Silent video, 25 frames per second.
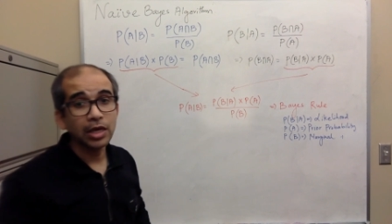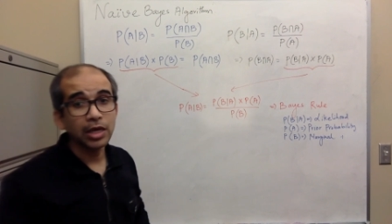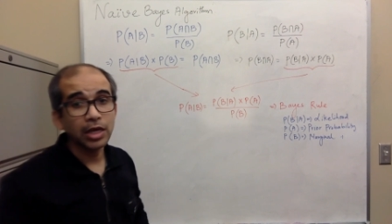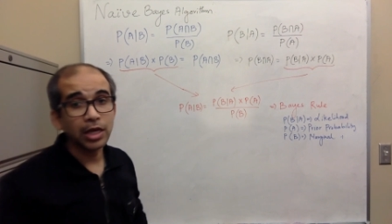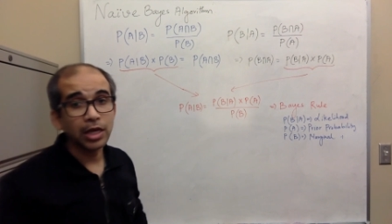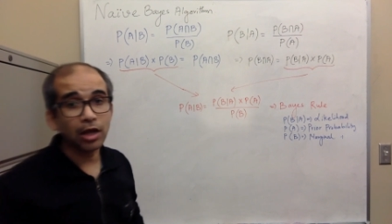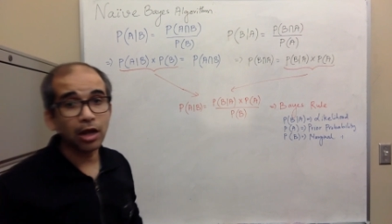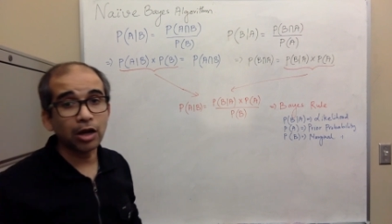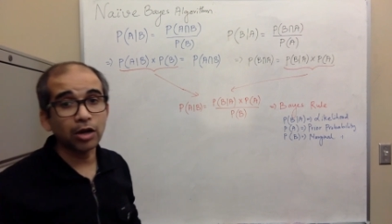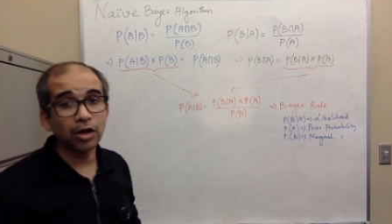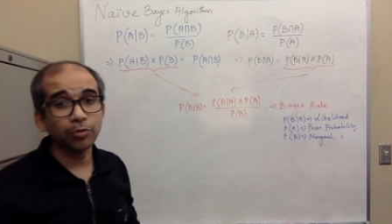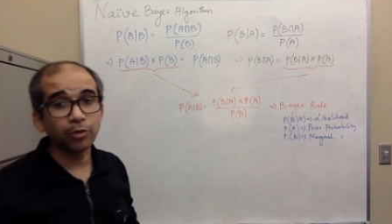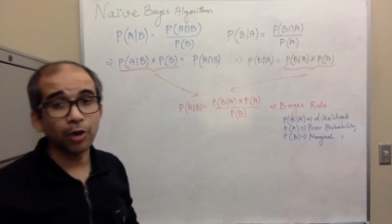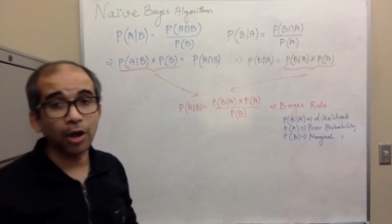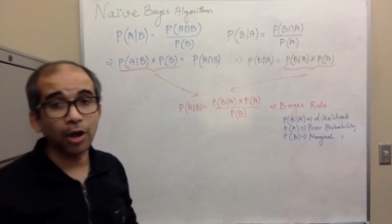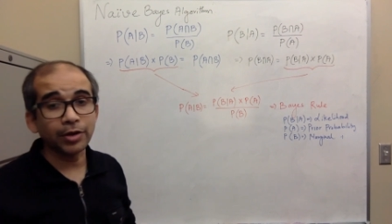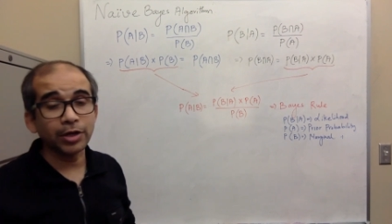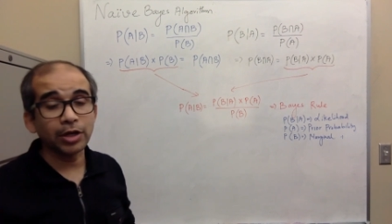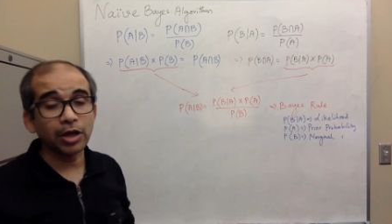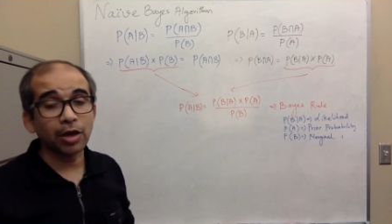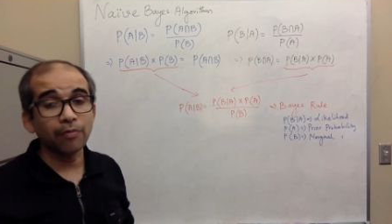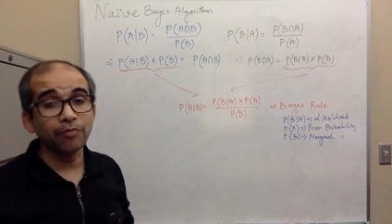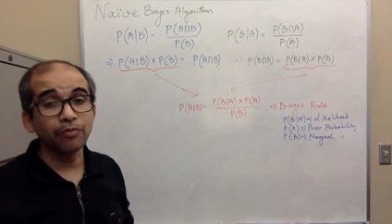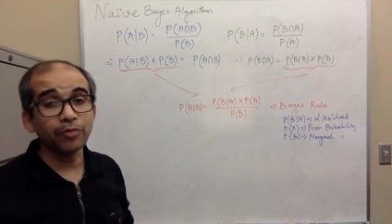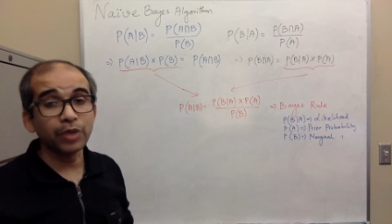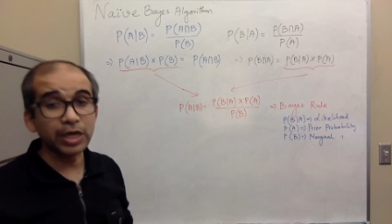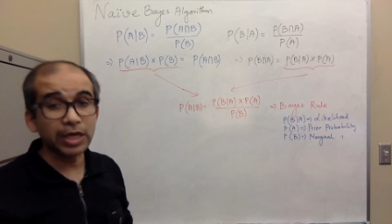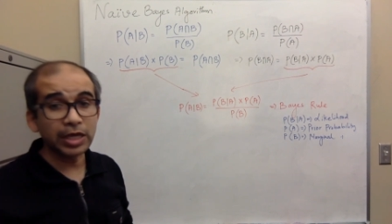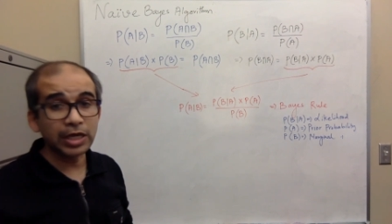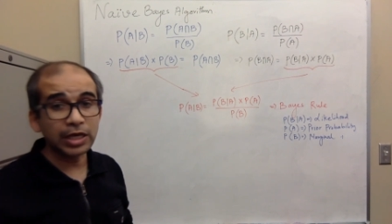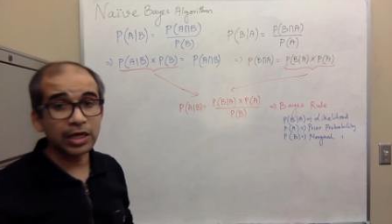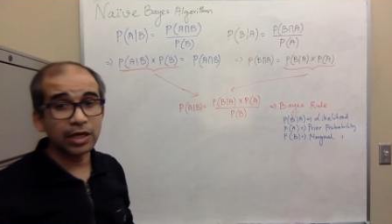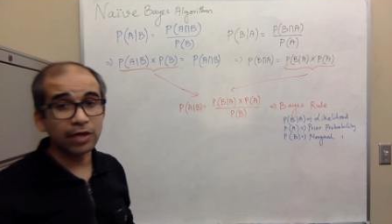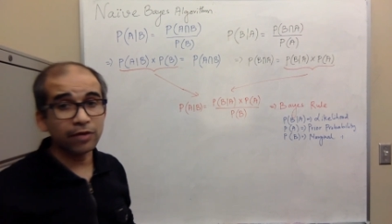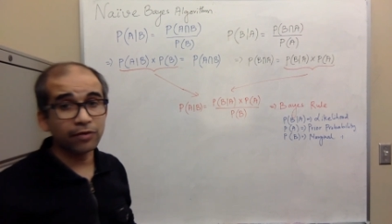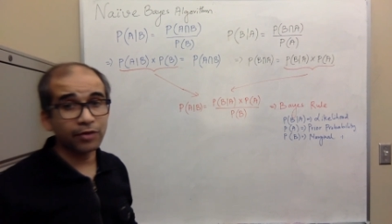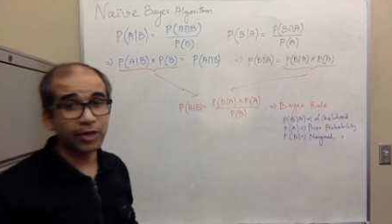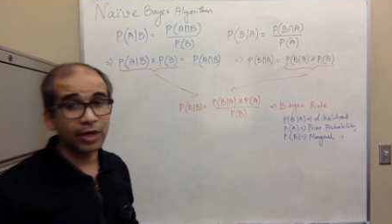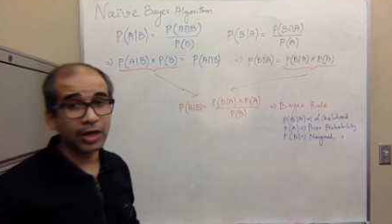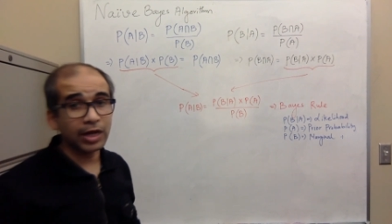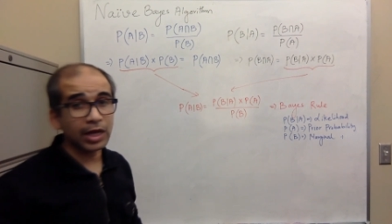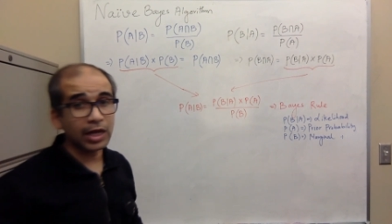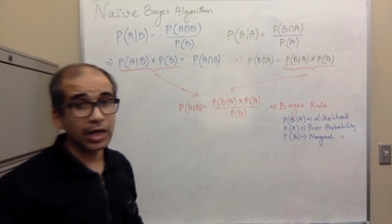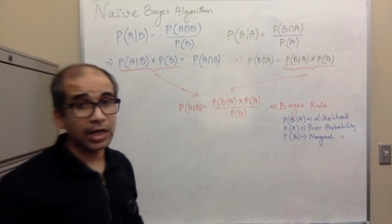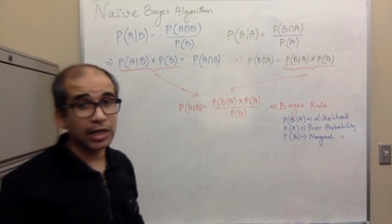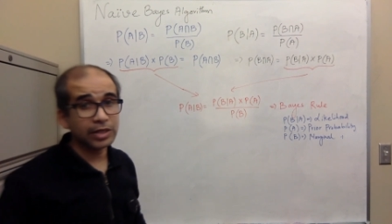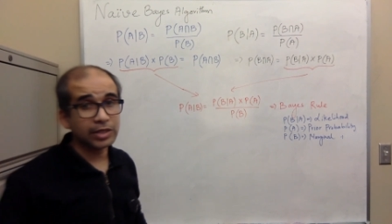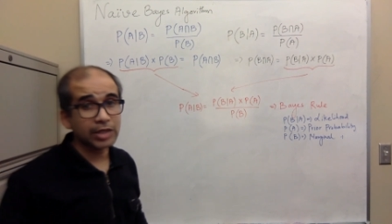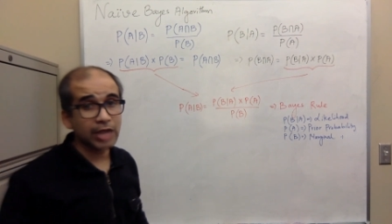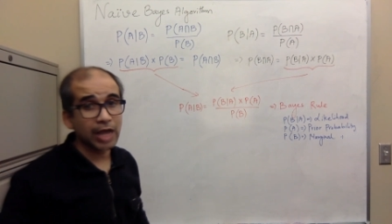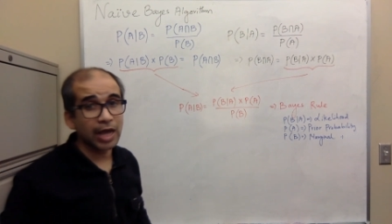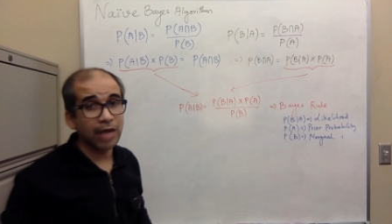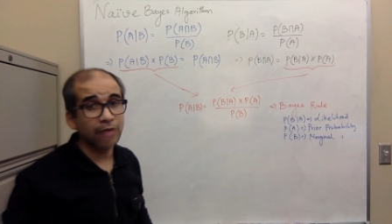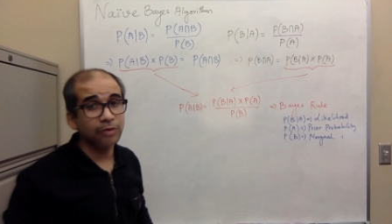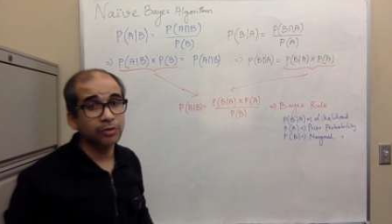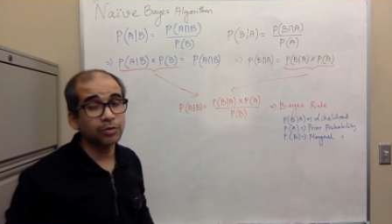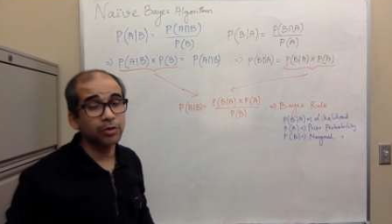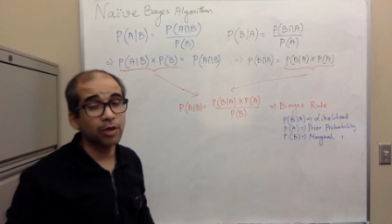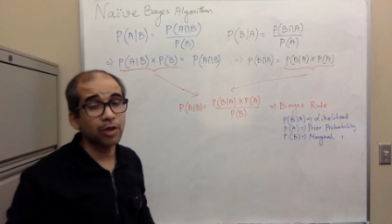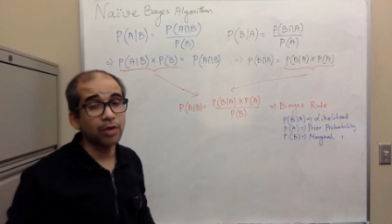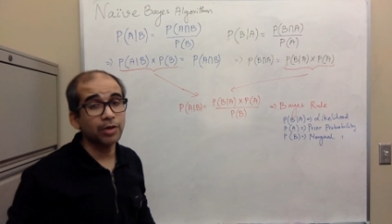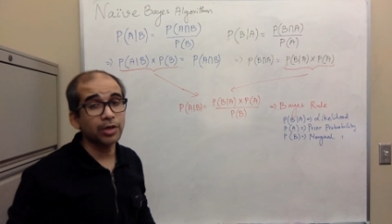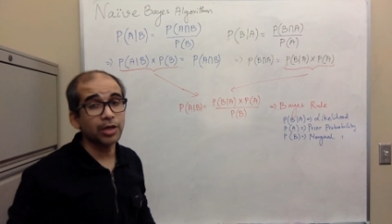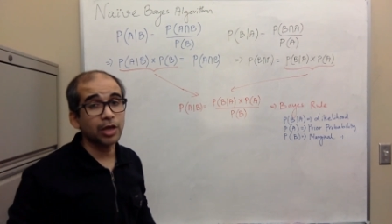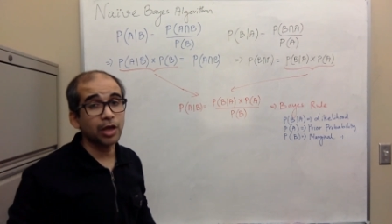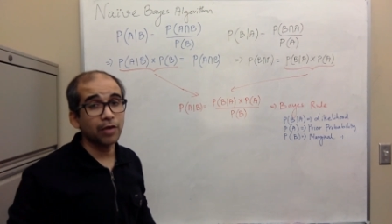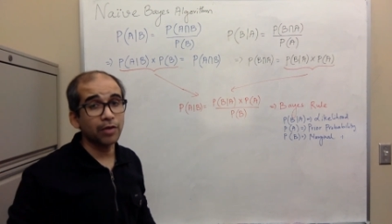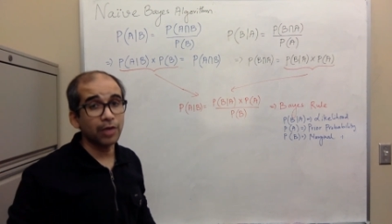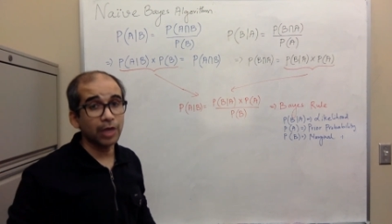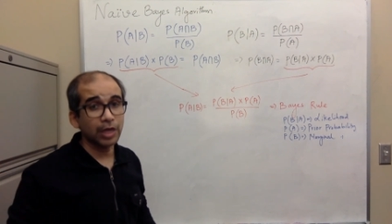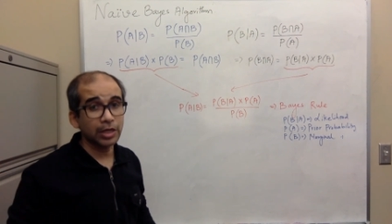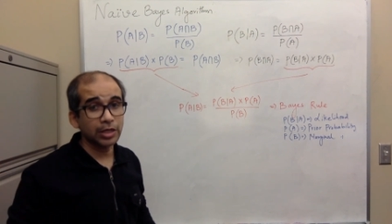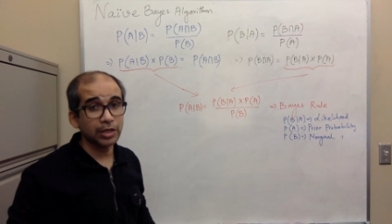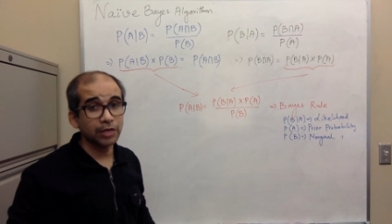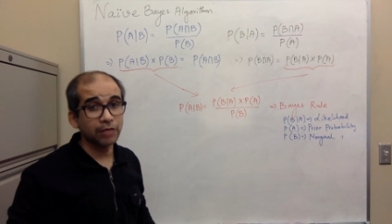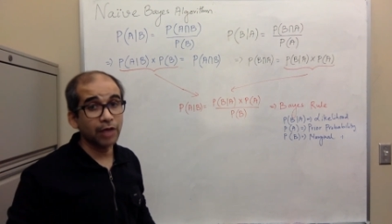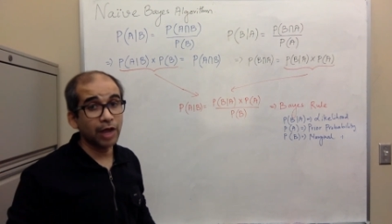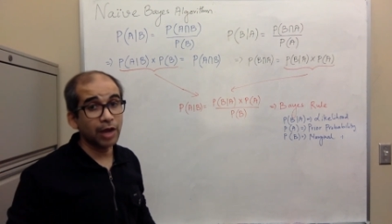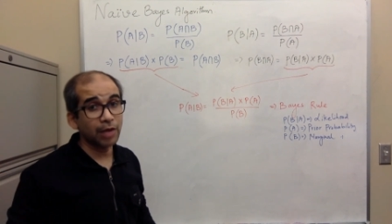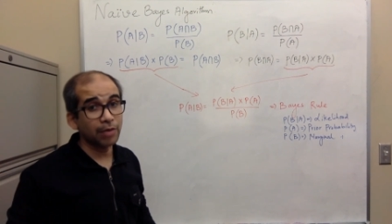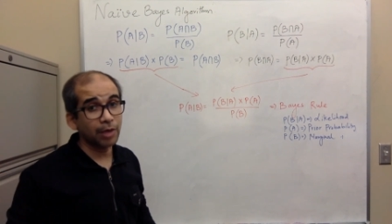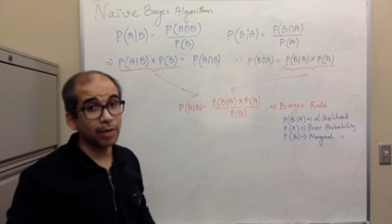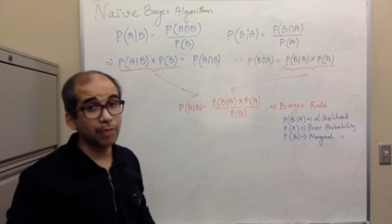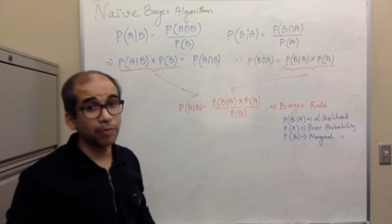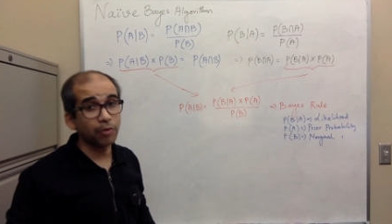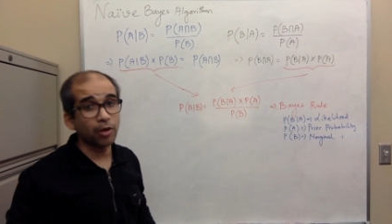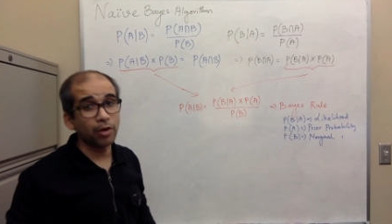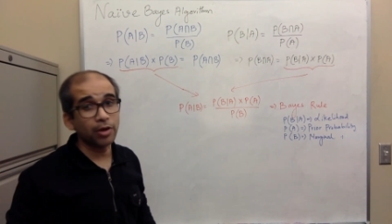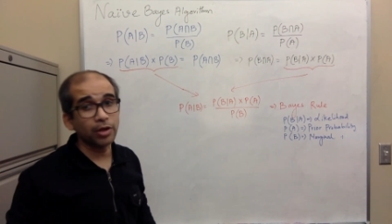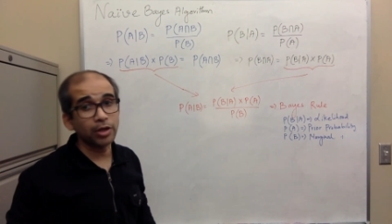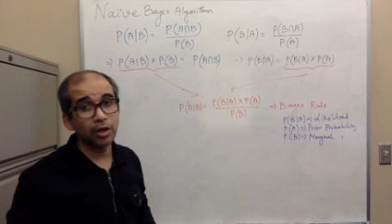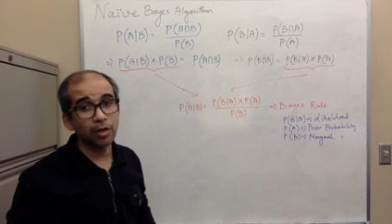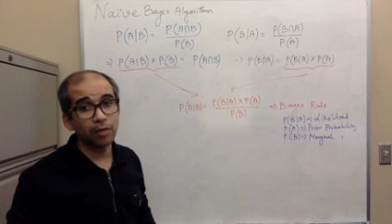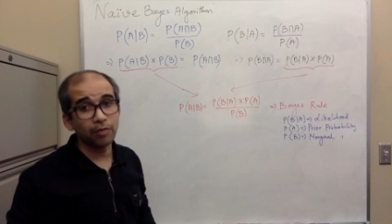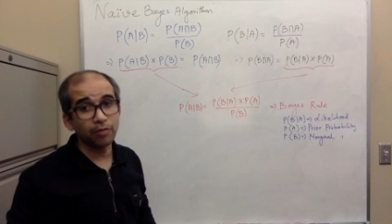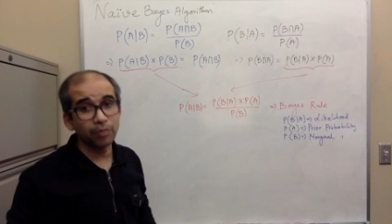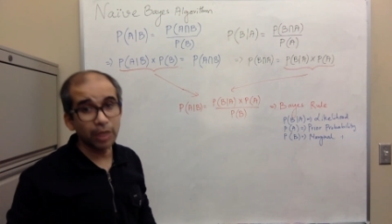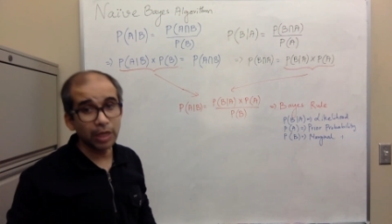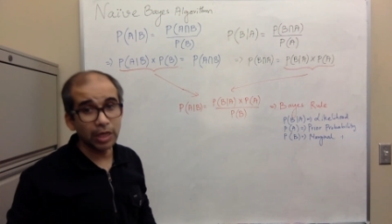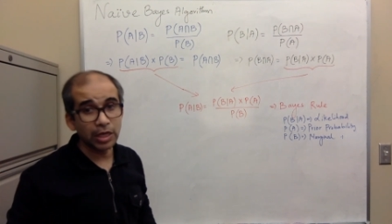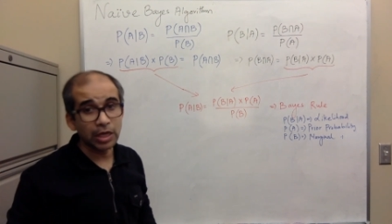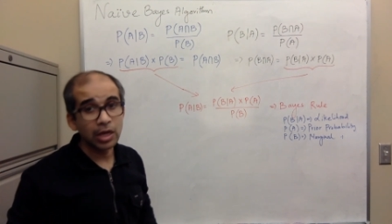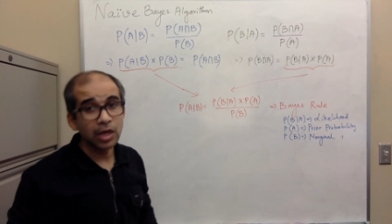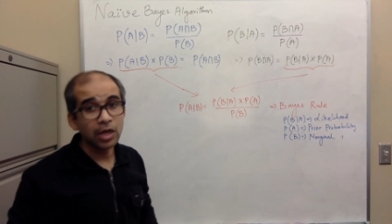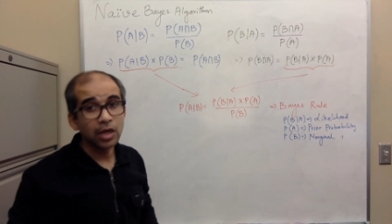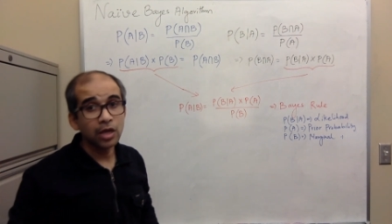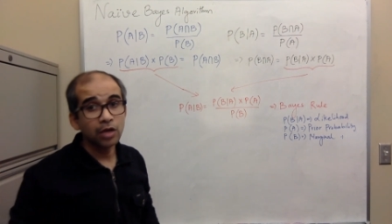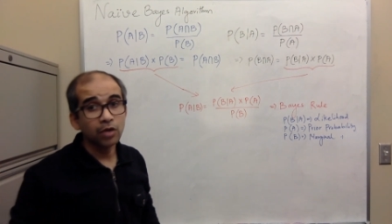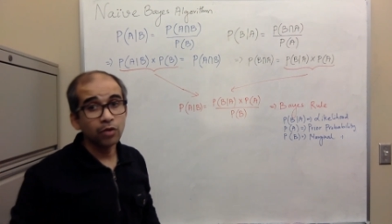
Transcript: equal to probability of B given A times probability of A divided by probability of B,